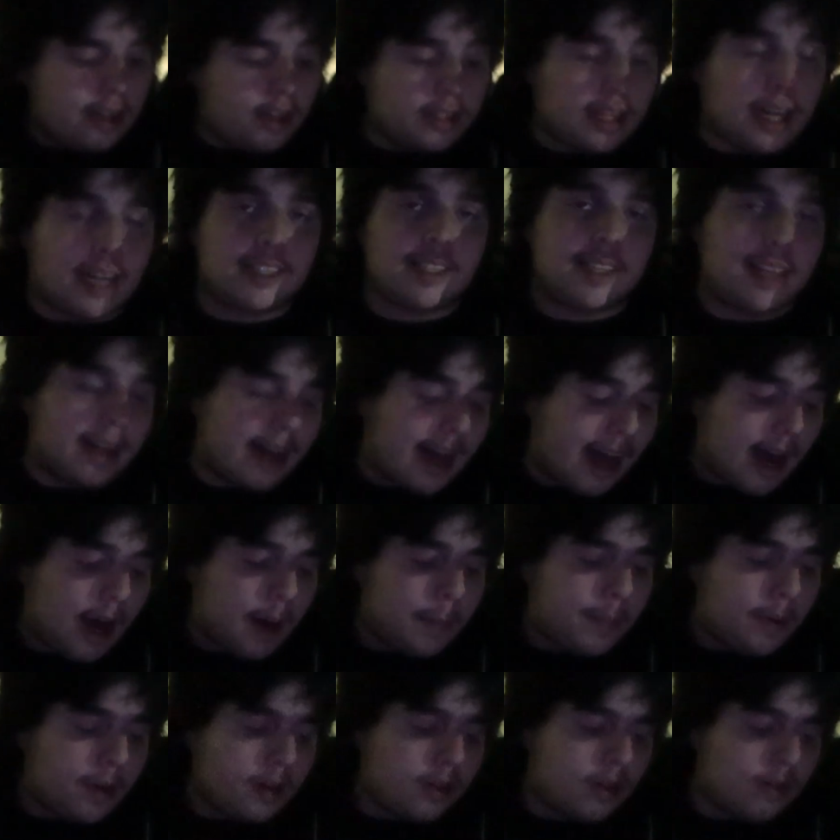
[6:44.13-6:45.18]
There's actually an
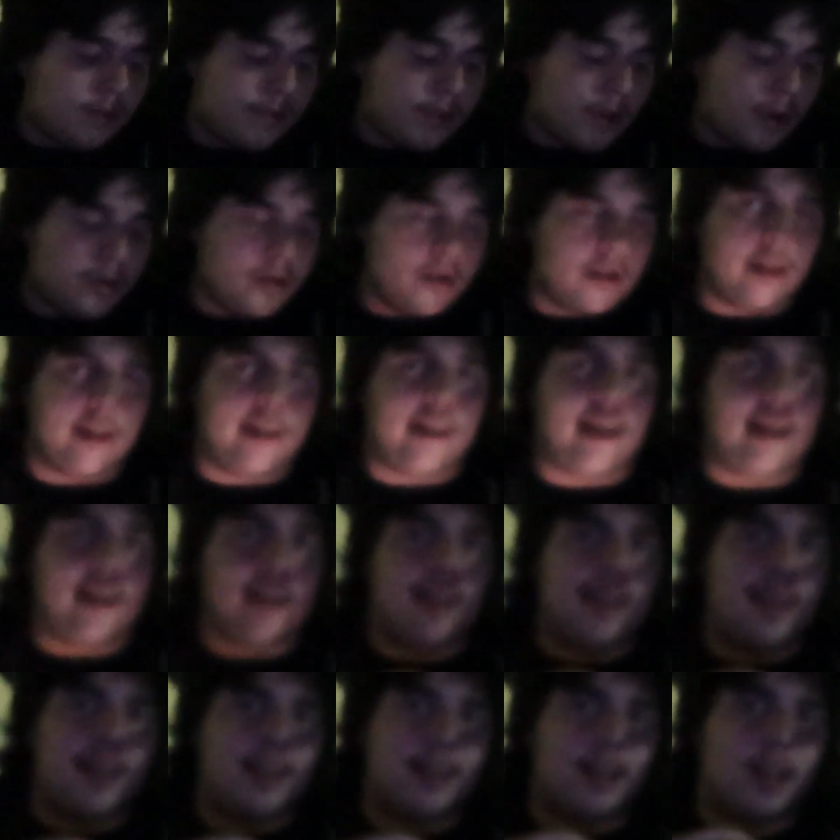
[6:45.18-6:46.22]
app on your phone you could get,
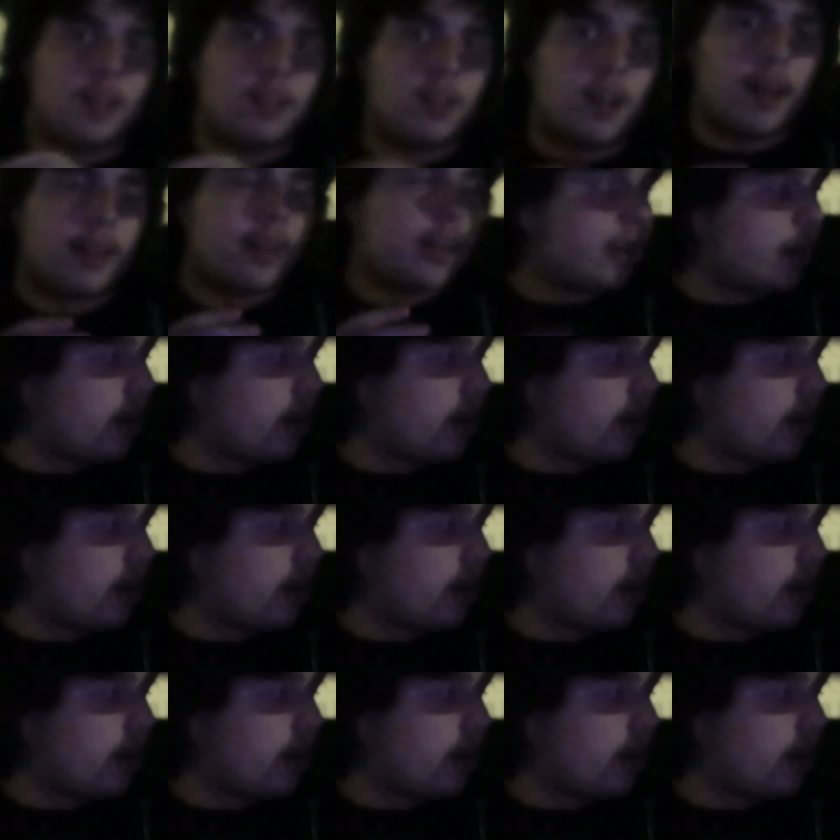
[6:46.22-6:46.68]
and a lot of